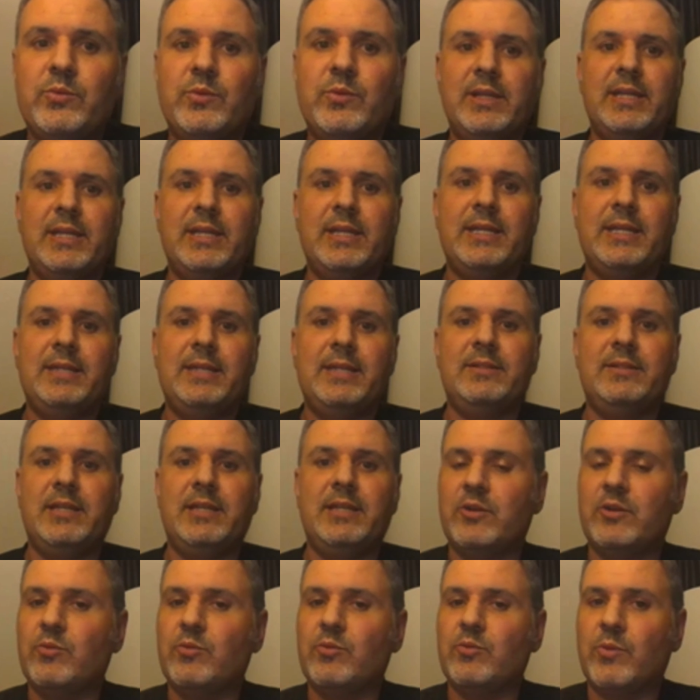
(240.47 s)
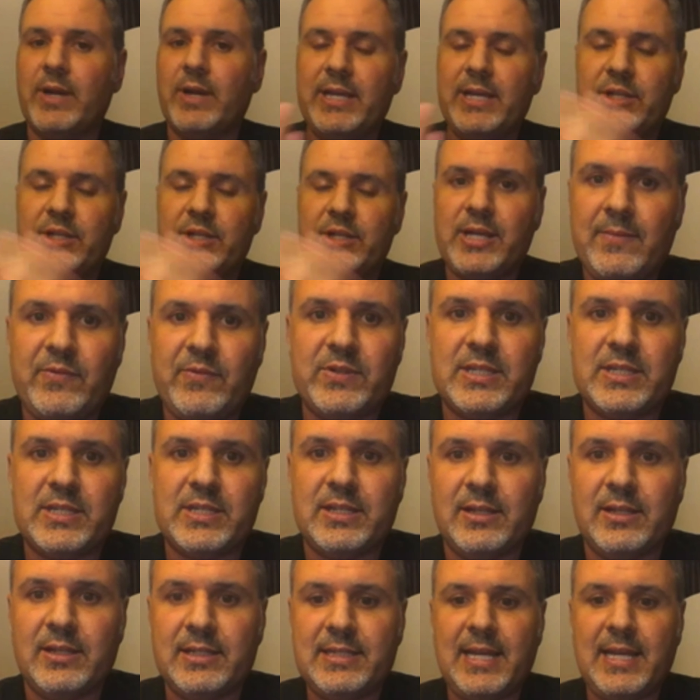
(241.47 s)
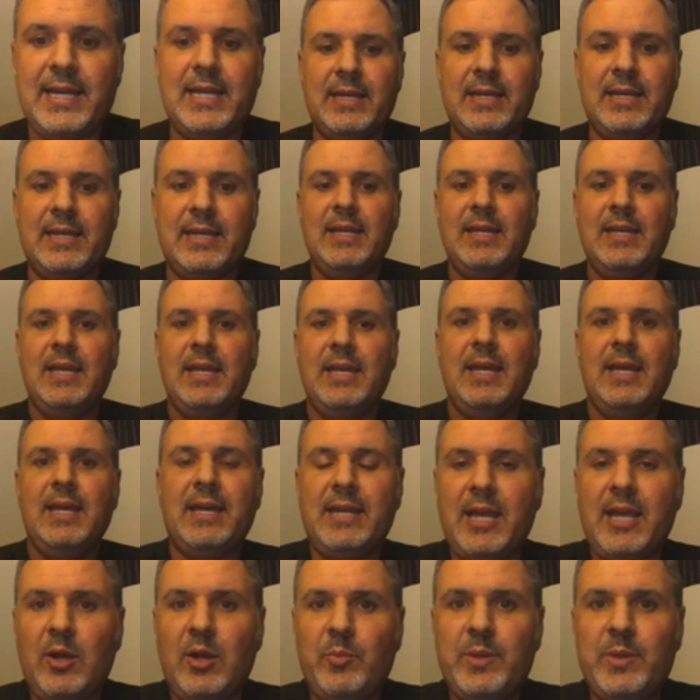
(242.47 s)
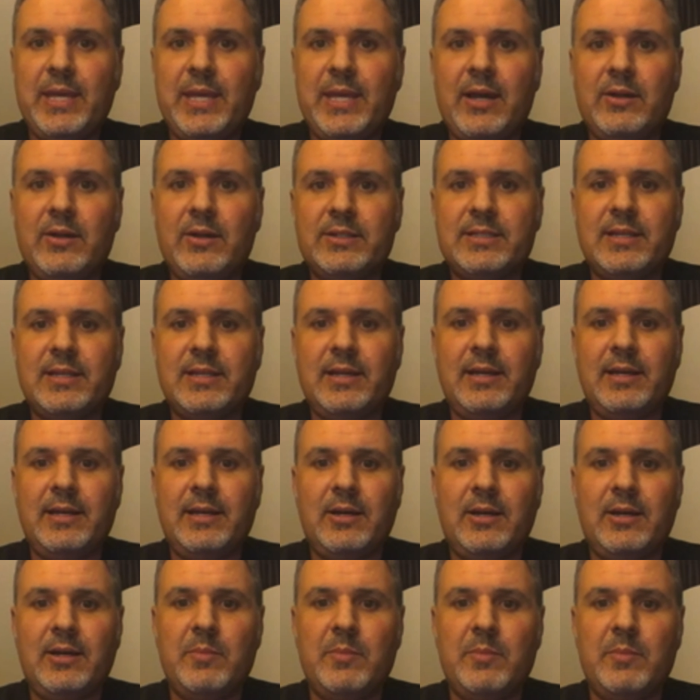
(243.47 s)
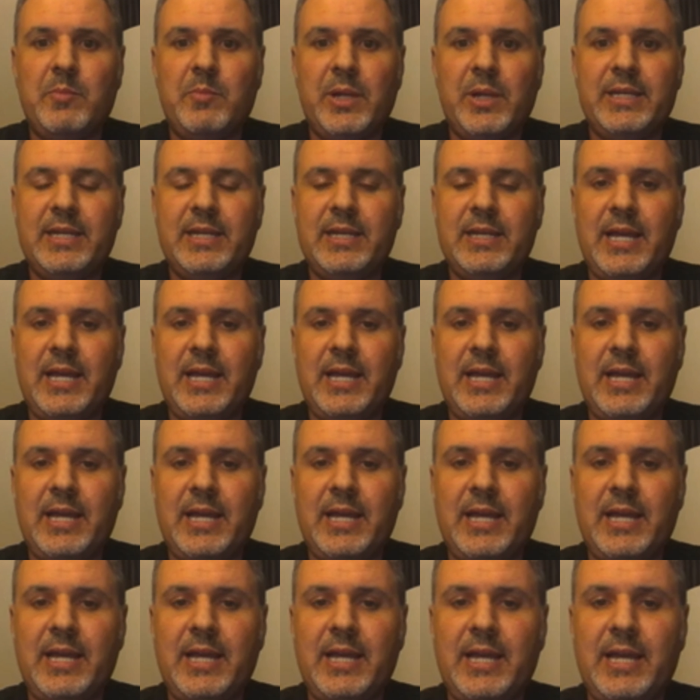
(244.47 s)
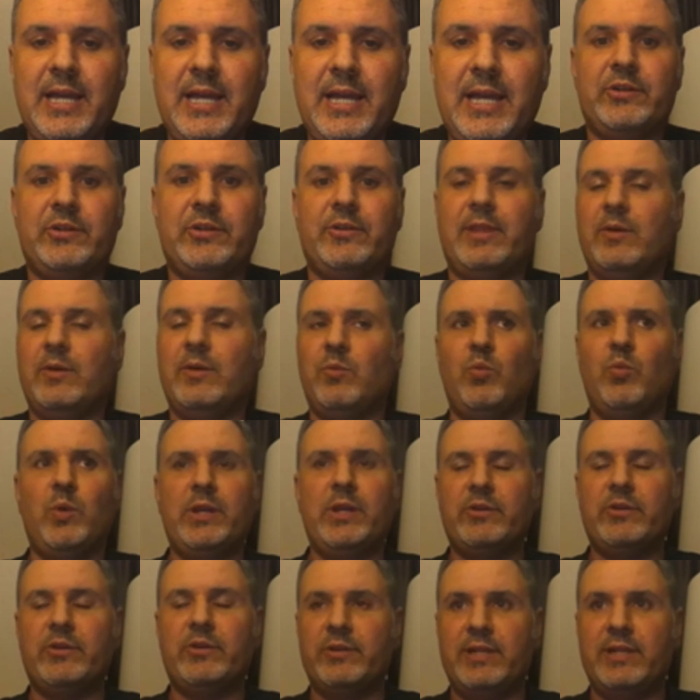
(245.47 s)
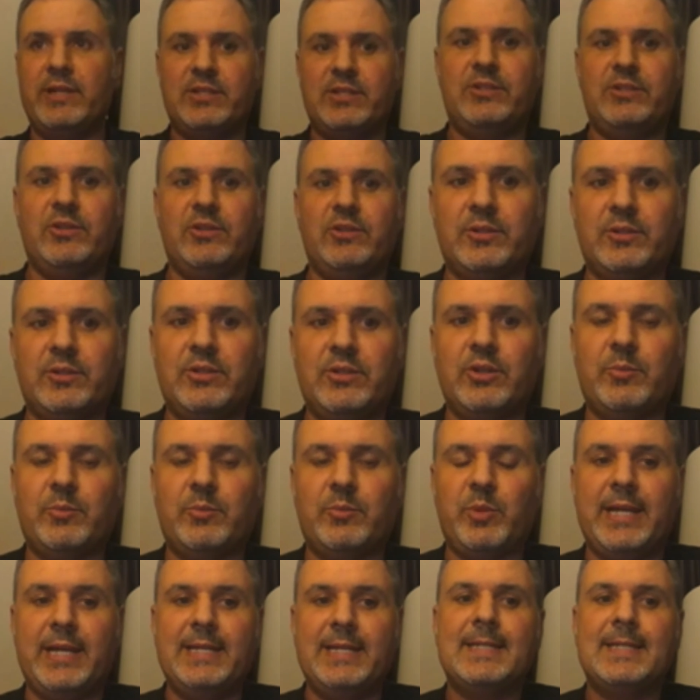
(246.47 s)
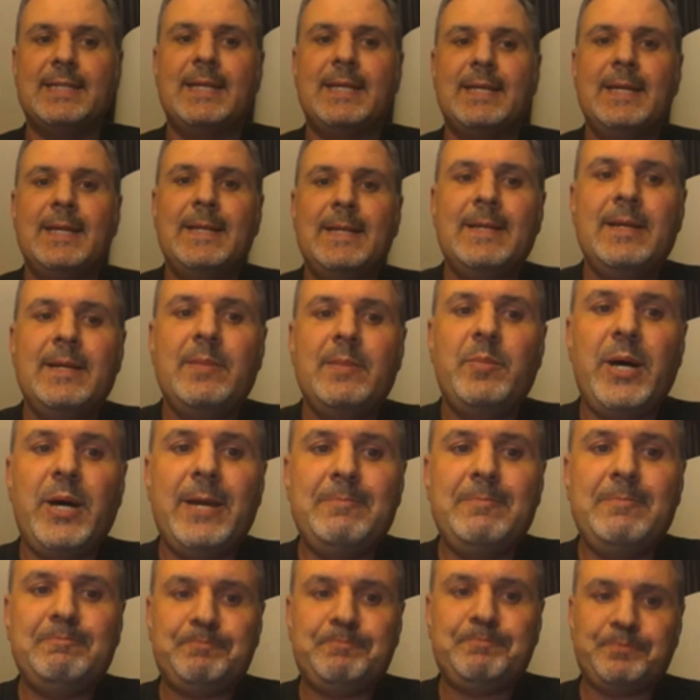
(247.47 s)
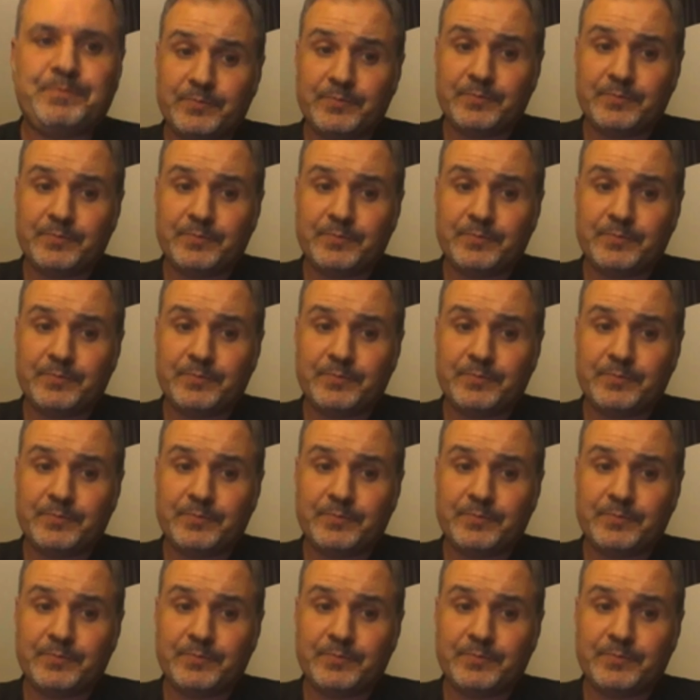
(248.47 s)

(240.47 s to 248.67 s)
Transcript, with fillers: who really did a great job facilitating and, and helping out uh, on Monday night after the weirdness took, took place. But